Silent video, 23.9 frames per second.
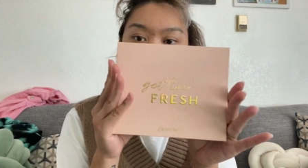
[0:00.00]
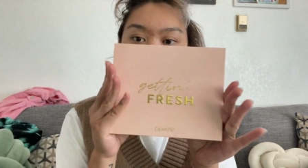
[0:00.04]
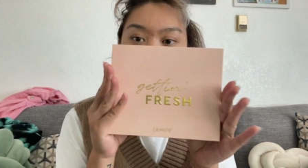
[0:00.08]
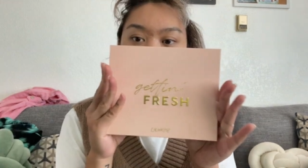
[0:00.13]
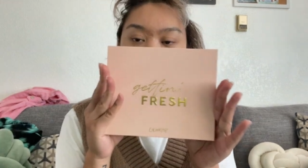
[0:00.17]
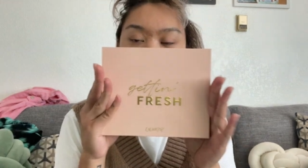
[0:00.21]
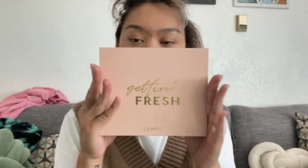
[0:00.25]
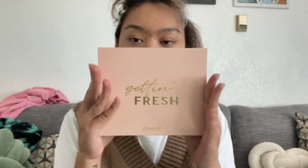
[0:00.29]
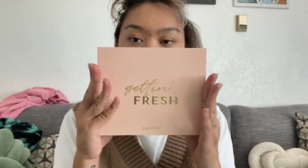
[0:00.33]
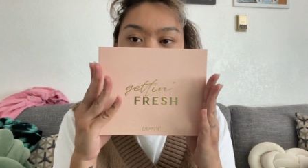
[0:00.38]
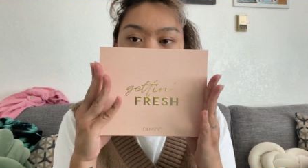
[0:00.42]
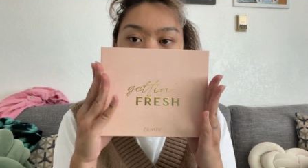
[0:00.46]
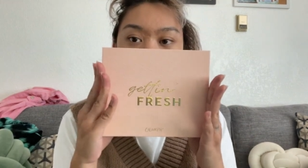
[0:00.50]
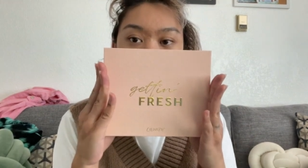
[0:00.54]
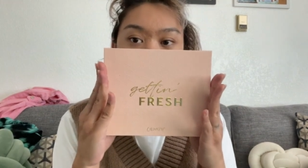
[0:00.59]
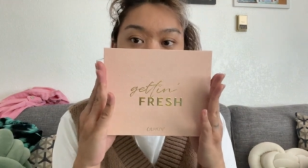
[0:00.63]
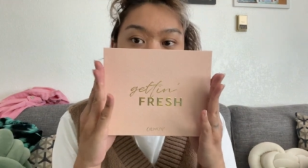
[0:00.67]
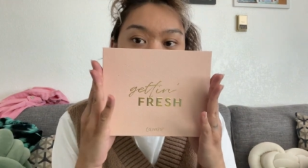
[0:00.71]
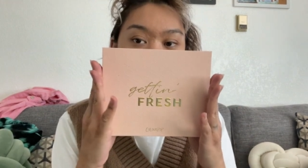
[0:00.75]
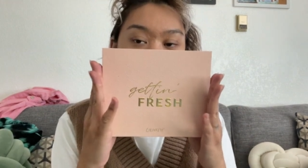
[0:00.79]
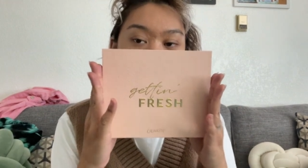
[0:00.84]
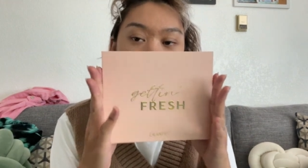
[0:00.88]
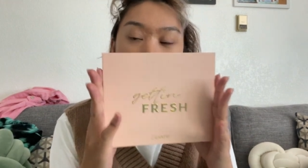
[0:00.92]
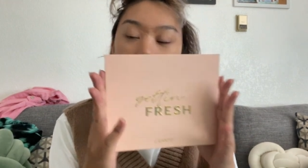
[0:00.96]
Going with
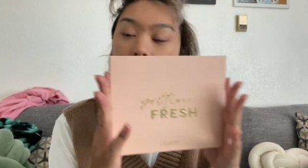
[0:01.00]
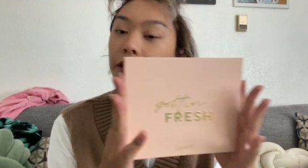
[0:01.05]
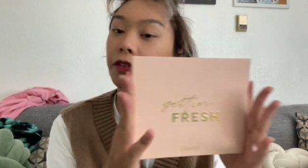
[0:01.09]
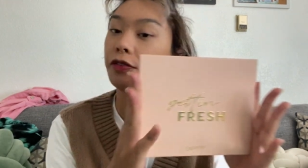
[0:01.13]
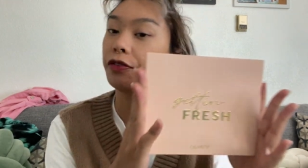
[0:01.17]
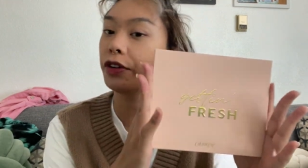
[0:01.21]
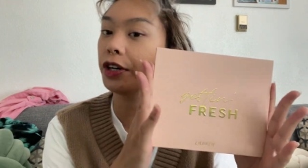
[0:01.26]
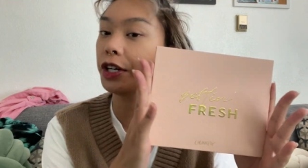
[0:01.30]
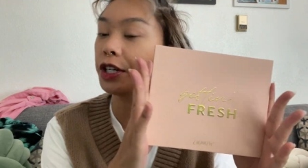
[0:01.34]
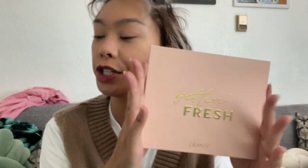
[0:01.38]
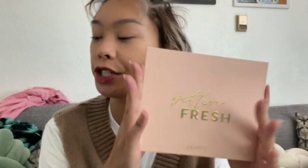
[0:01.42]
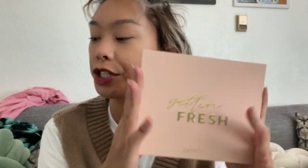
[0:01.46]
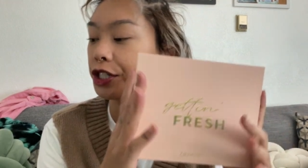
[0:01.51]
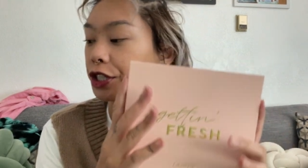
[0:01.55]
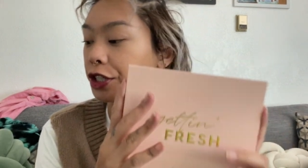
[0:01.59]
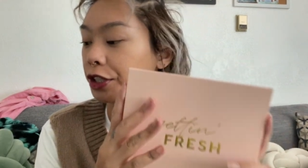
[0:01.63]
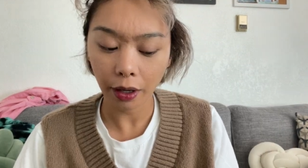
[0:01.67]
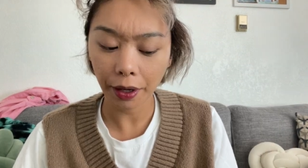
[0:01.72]
the Gettin' Fresh.